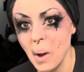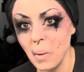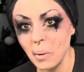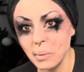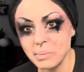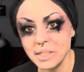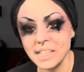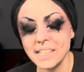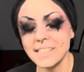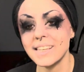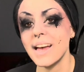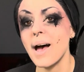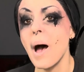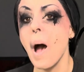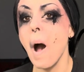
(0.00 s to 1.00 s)

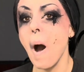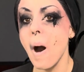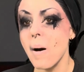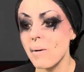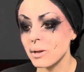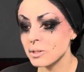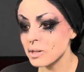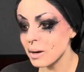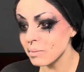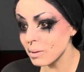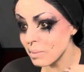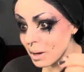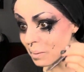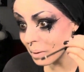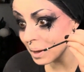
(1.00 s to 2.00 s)
Oopsies. Almost dropped the
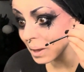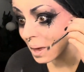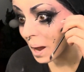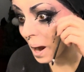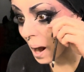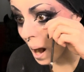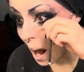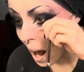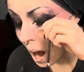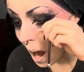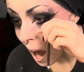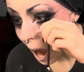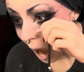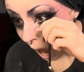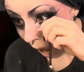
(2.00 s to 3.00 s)
big one there.
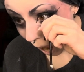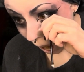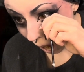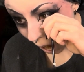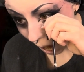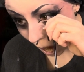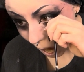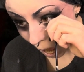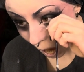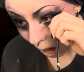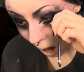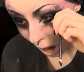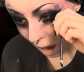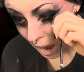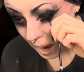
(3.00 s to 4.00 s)
Ah, no,
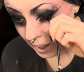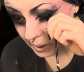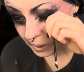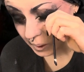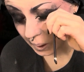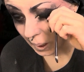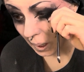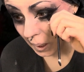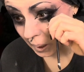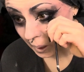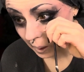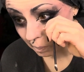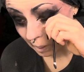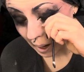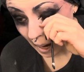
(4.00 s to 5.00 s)
I actually got it
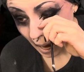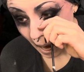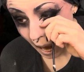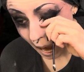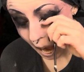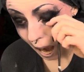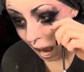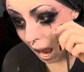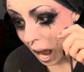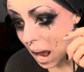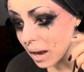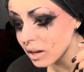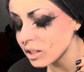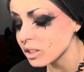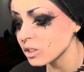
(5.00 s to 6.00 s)
in my eye.
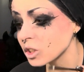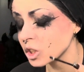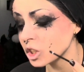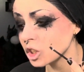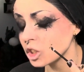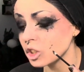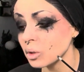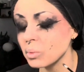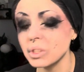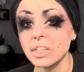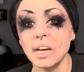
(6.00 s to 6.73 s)
Shoot.